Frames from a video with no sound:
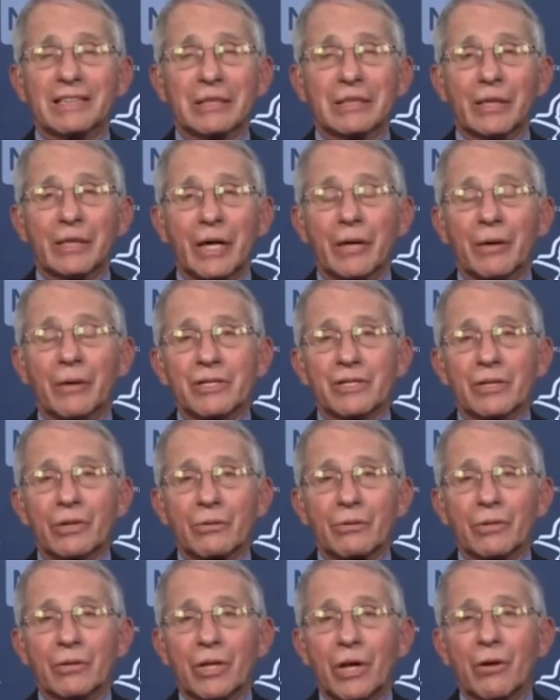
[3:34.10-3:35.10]
low. So
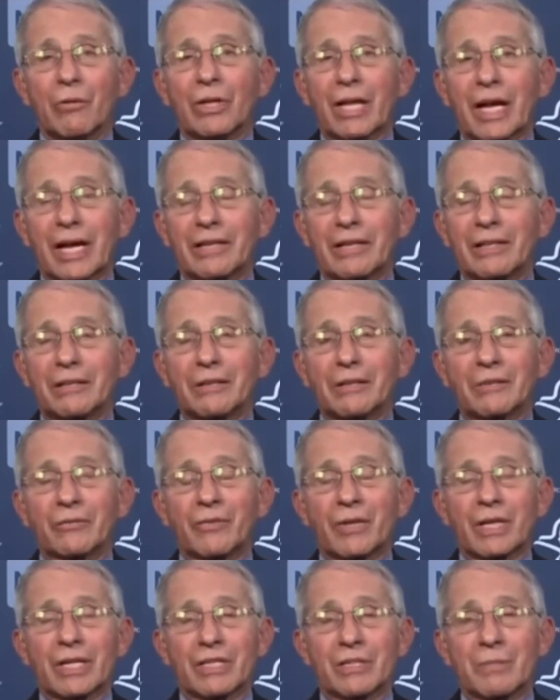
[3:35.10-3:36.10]
low likelihood of
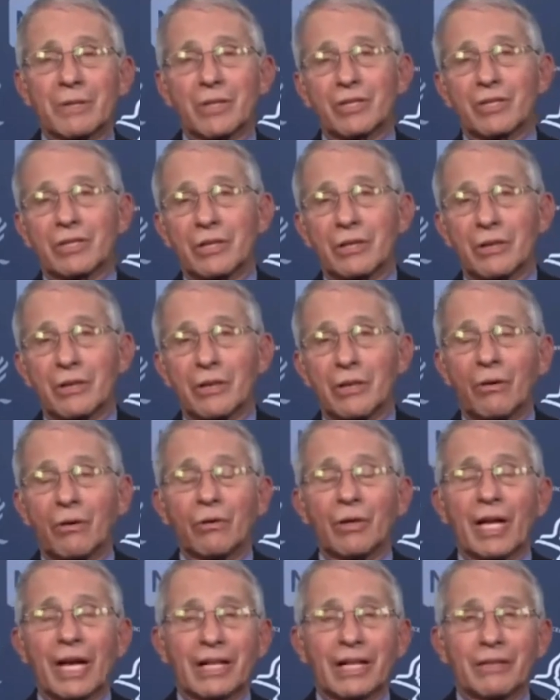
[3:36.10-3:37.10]
transmission, low
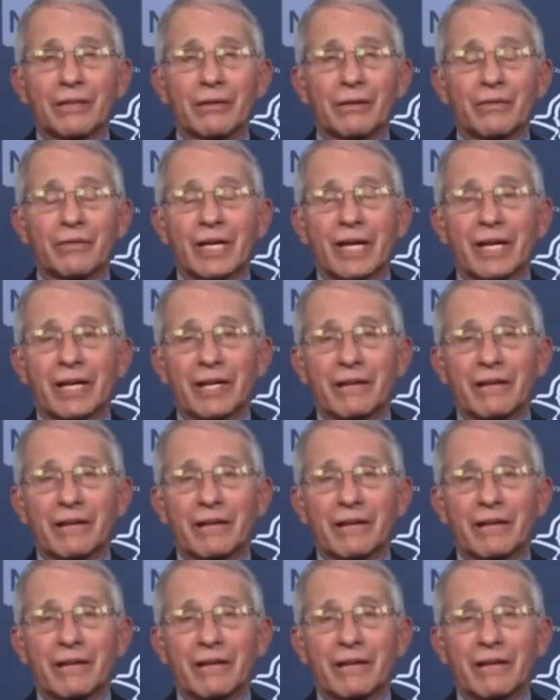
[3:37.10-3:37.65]
likelihood of getting